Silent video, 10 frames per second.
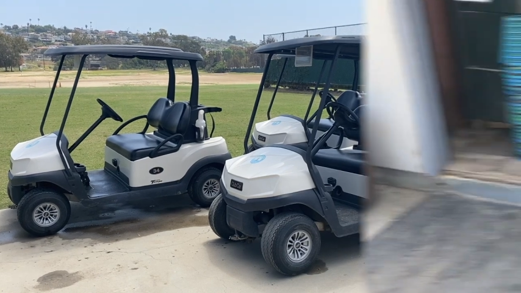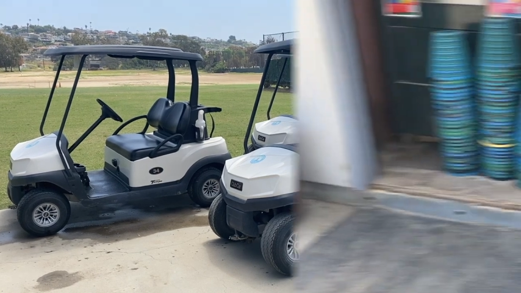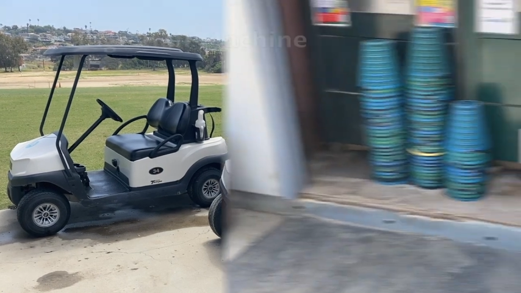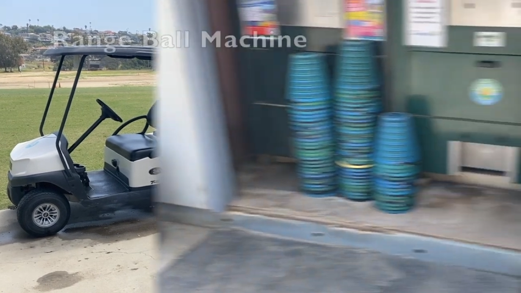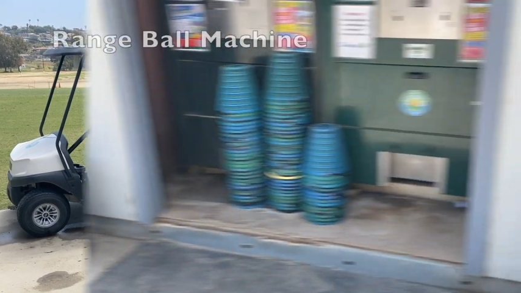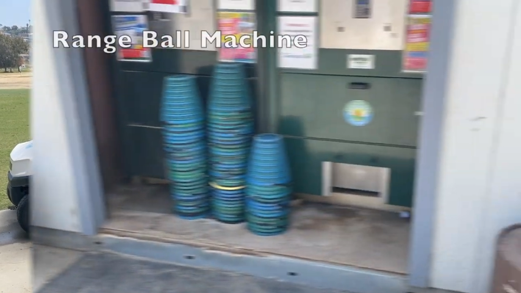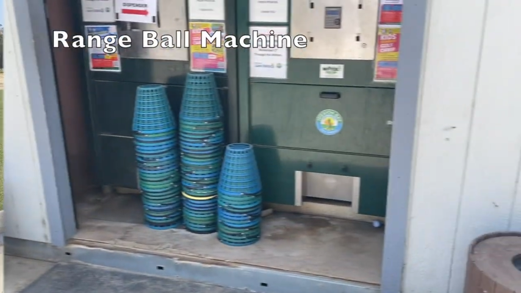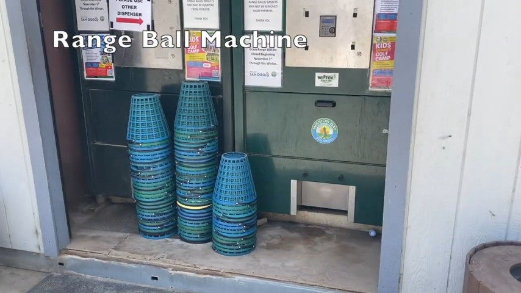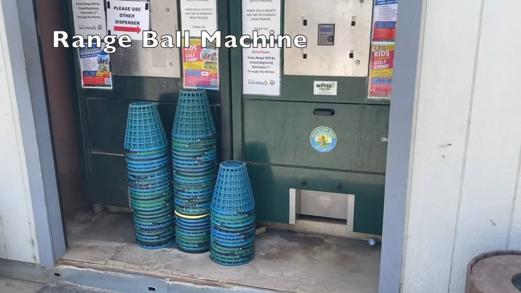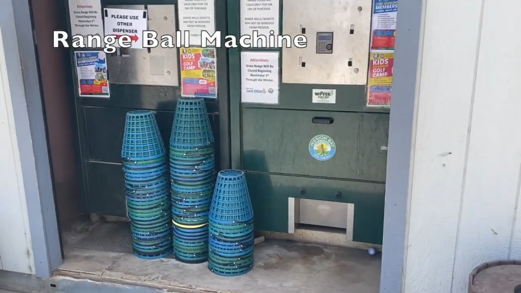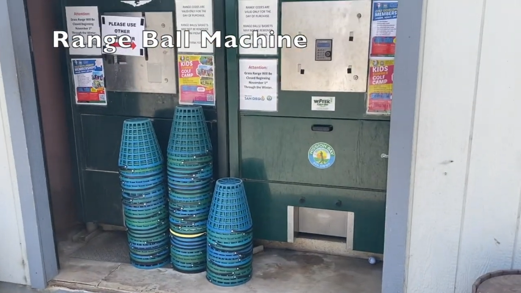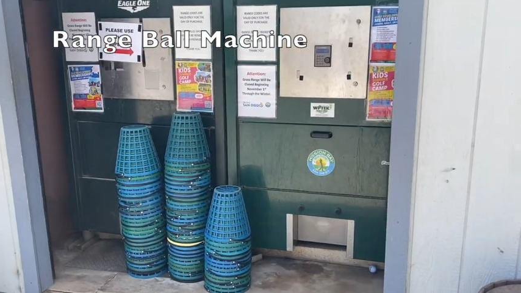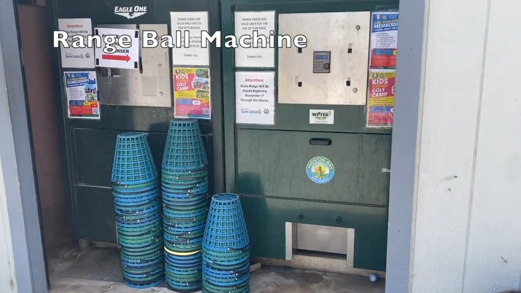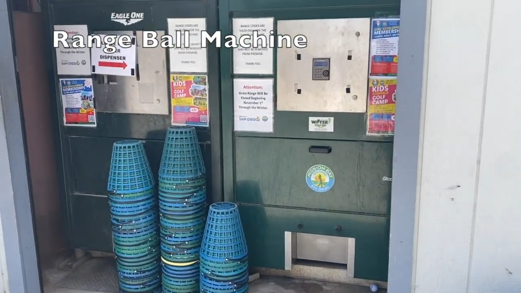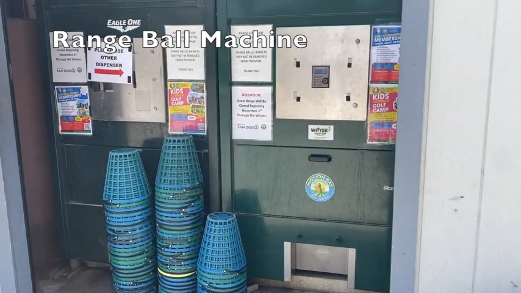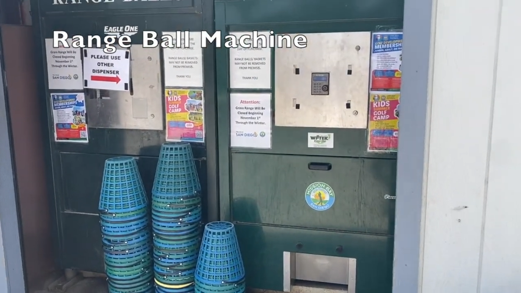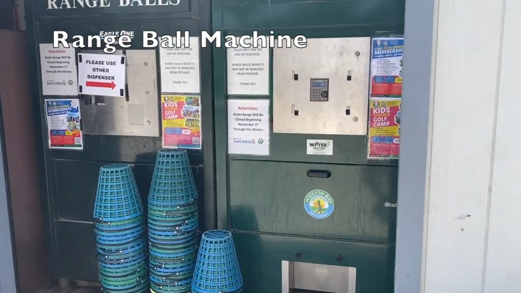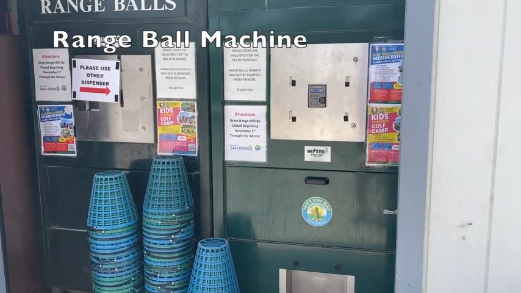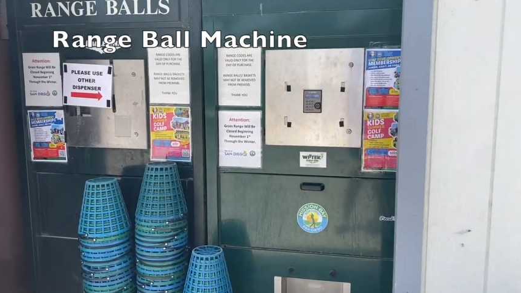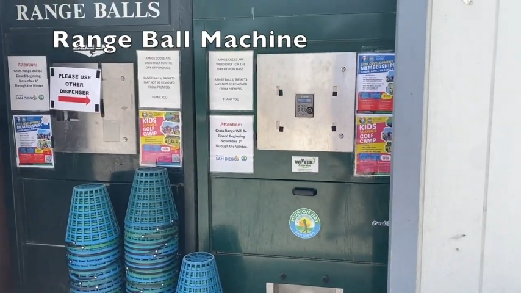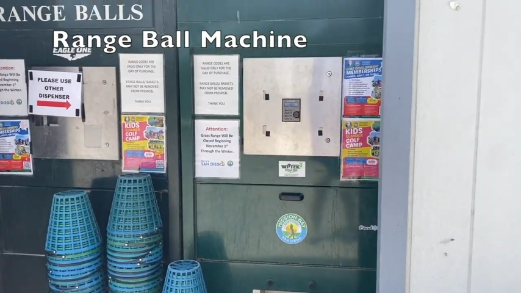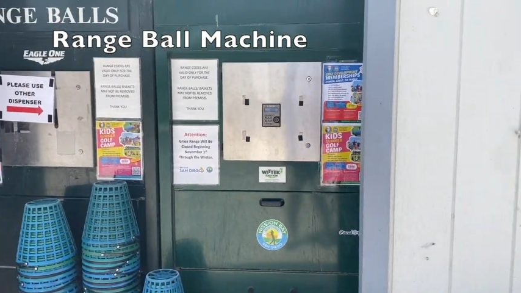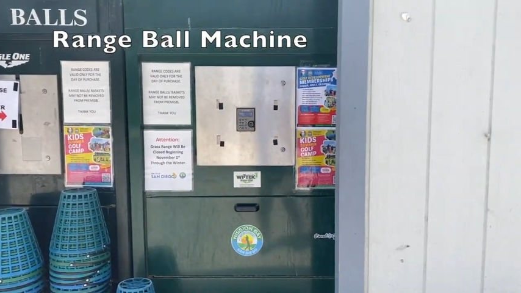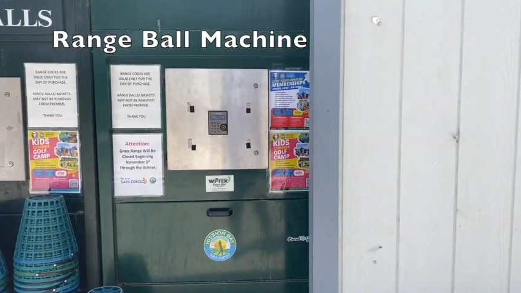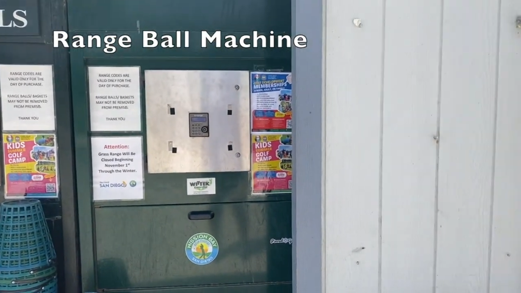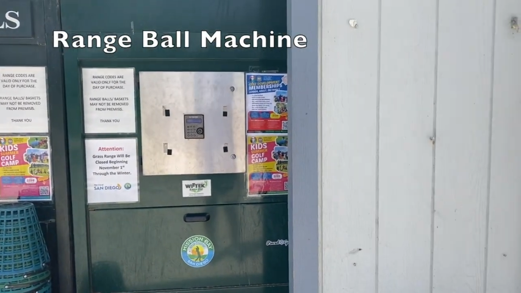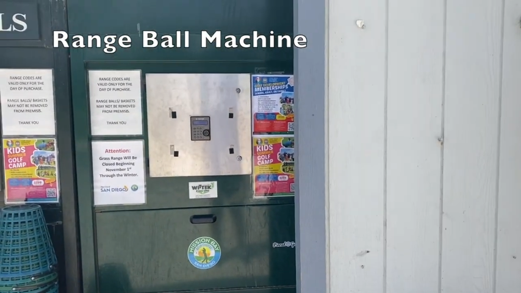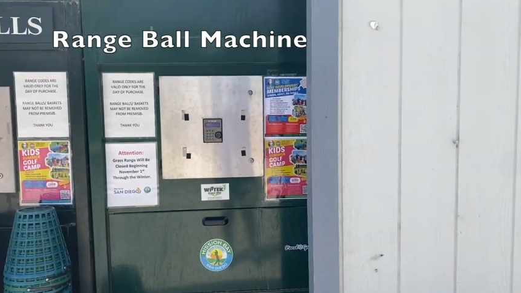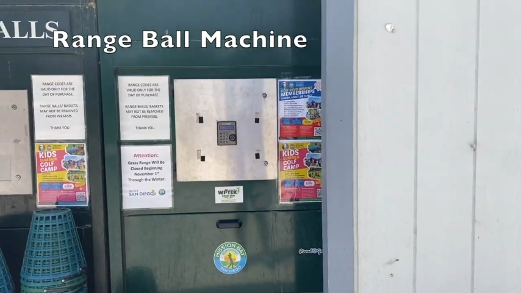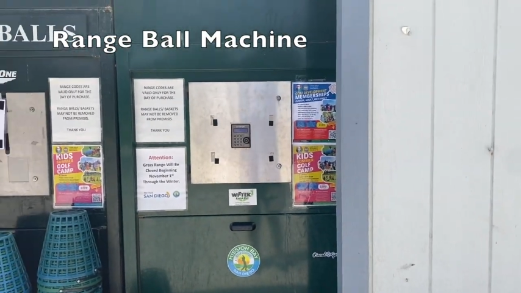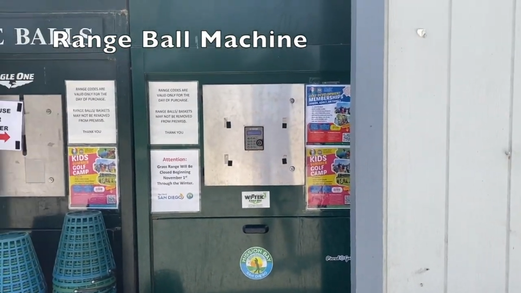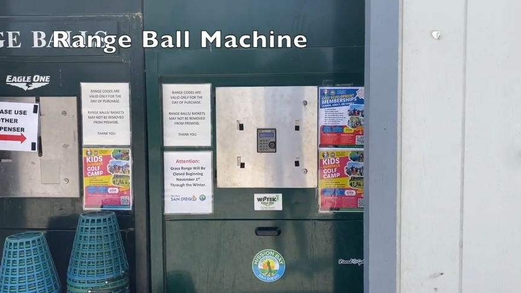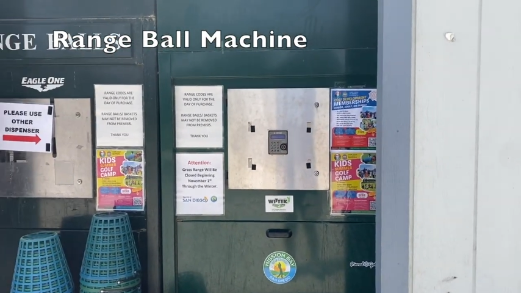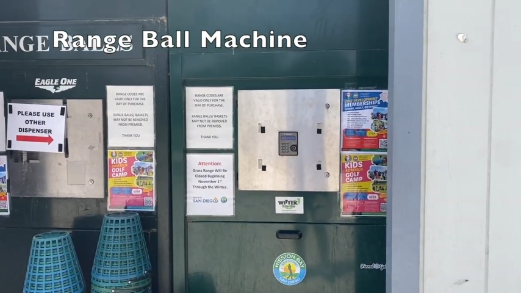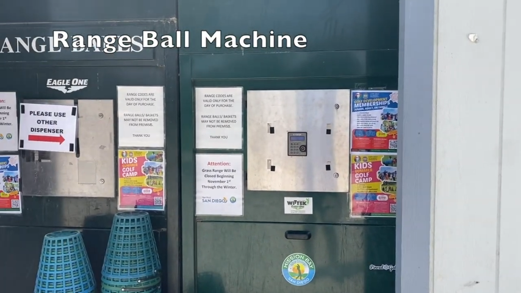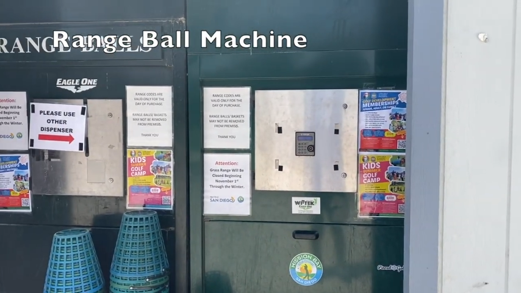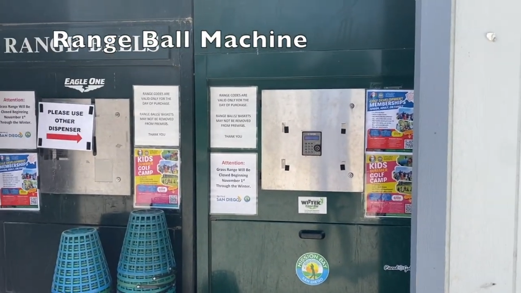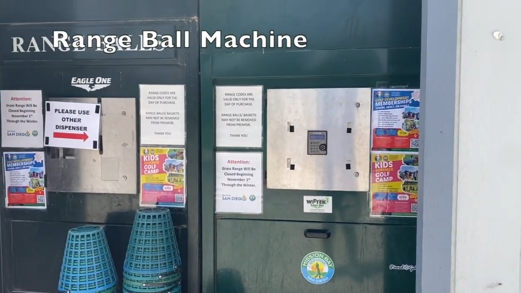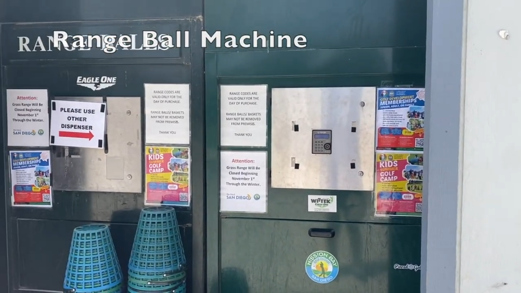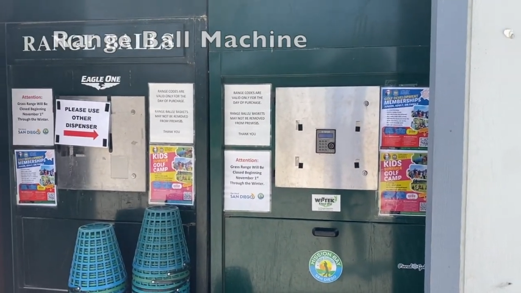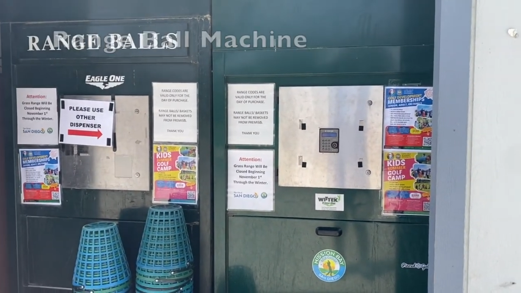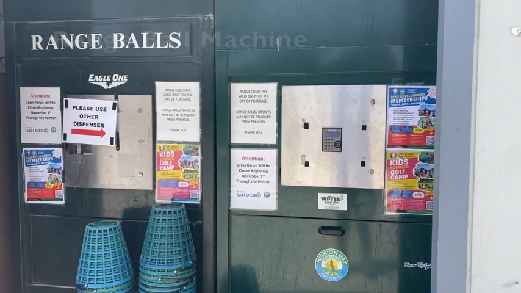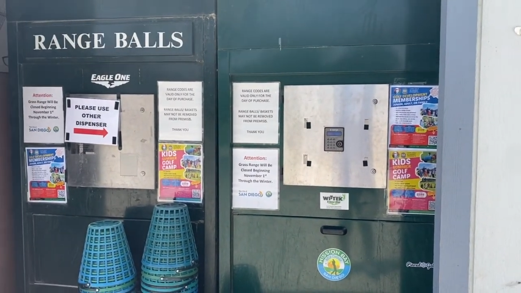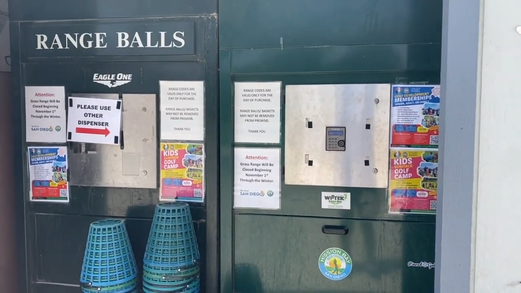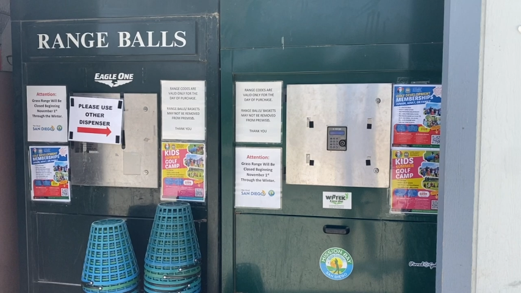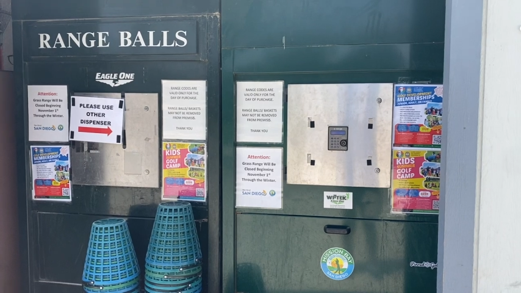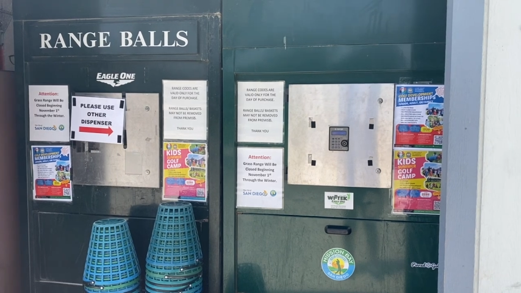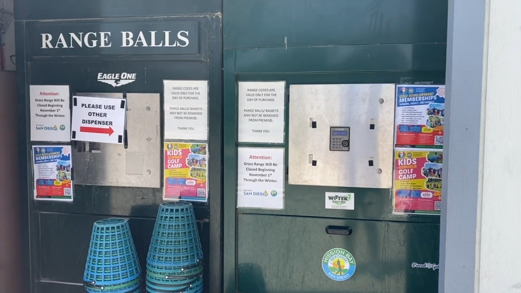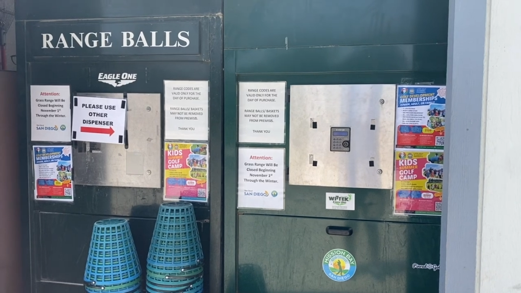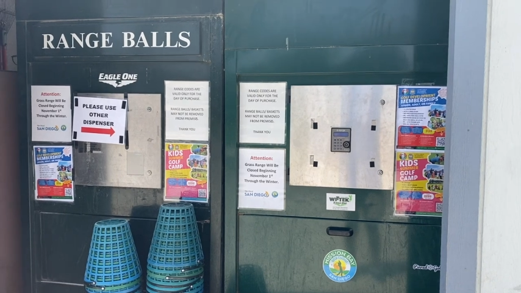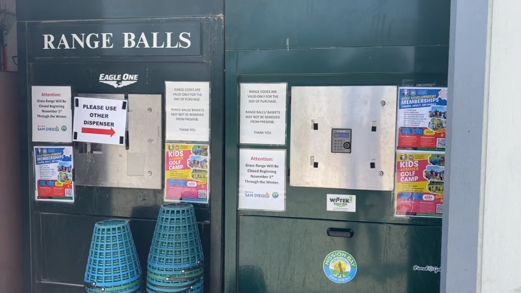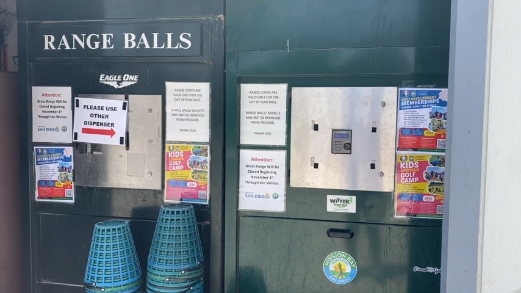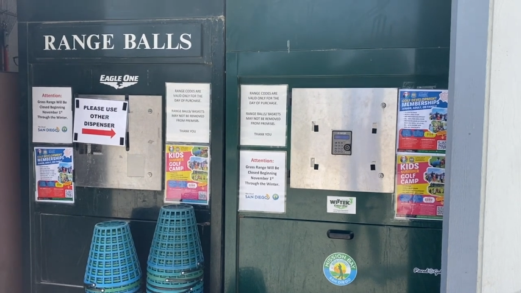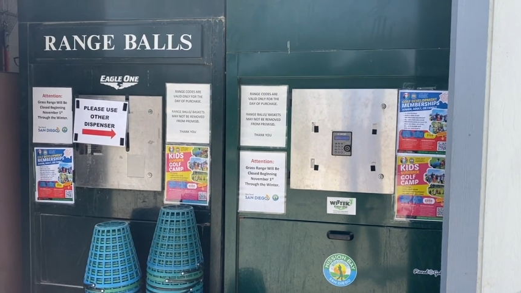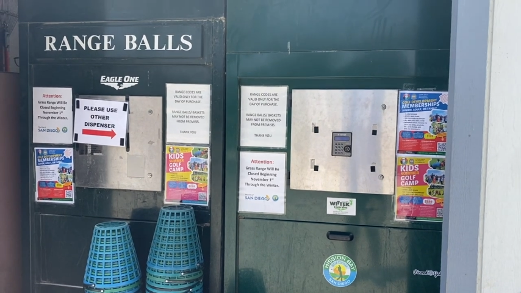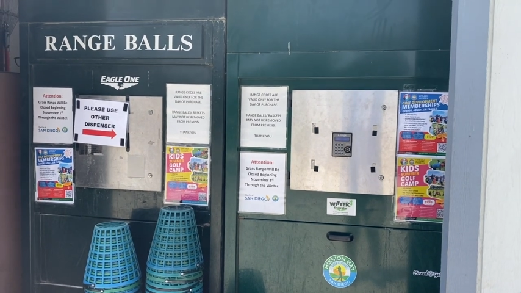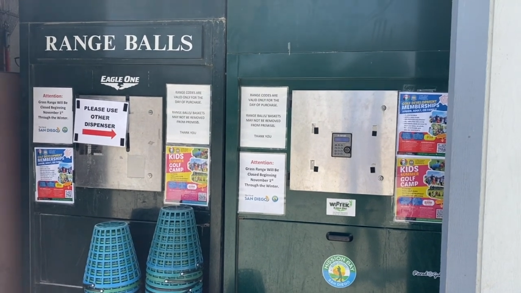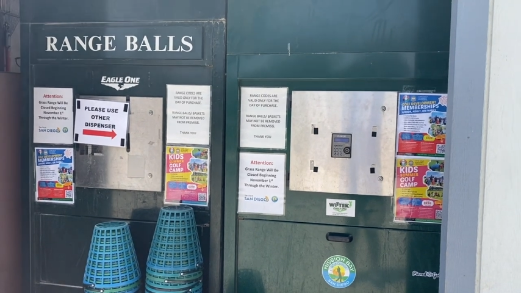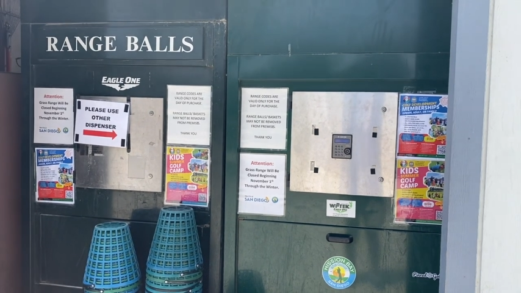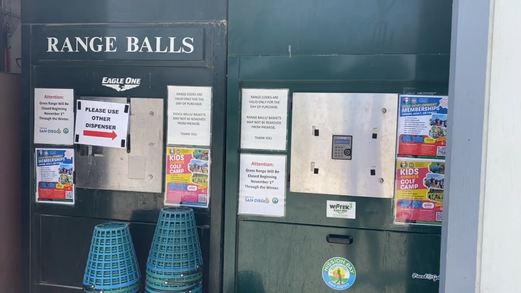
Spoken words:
No face is visible, so there are no lips to read.